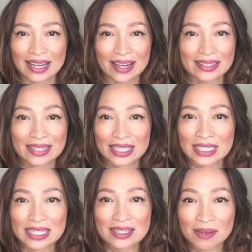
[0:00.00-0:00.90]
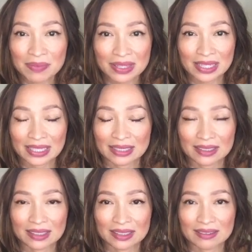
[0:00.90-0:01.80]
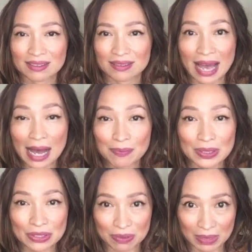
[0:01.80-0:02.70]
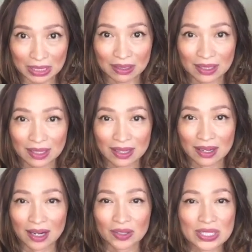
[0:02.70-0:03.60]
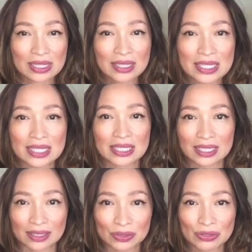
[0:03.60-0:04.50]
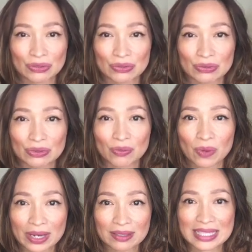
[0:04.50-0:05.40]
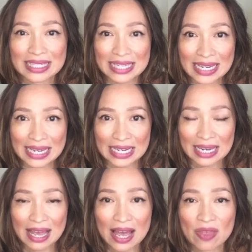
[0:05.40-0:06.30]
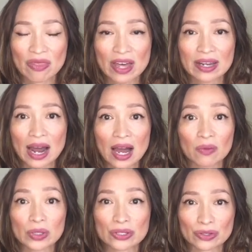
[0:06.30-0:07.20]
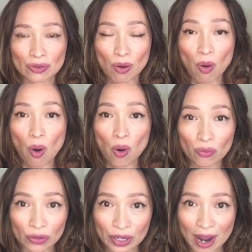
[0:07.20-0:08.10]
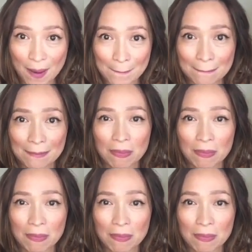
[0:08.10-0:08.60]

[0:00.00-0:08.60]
And then something happened to me. I was listening to the whales singing, and then I was overcome.